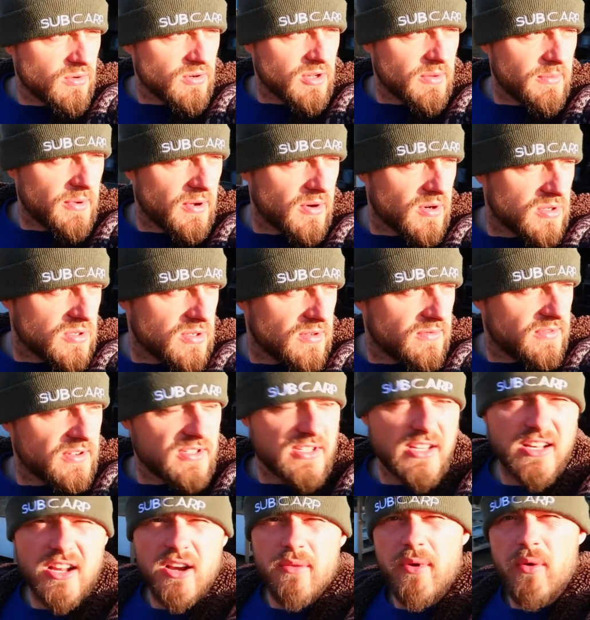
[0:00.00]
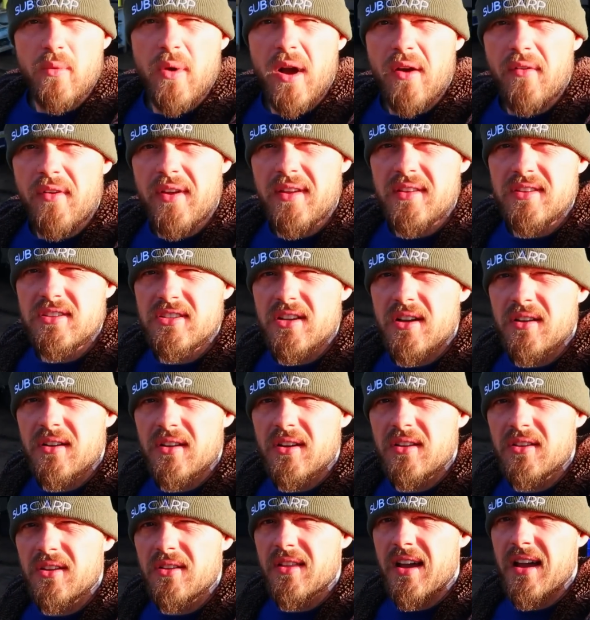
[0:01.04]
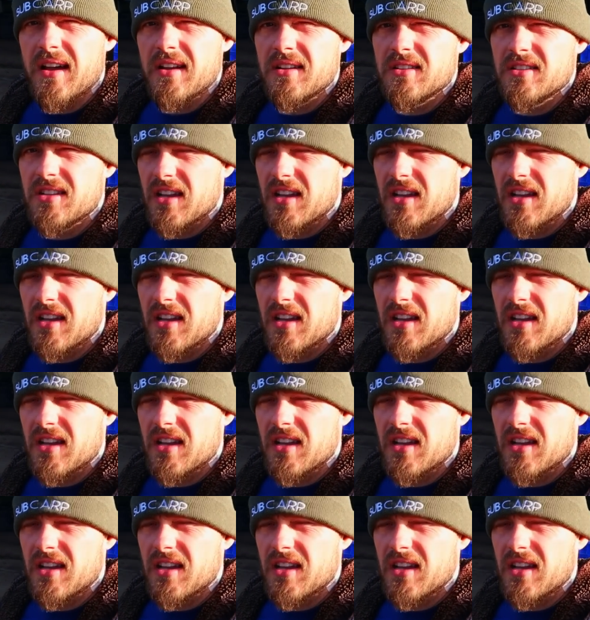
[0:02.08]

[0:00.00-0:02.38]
all, to be honest with you. It's a little bit worrying, so I'm gonna do that in a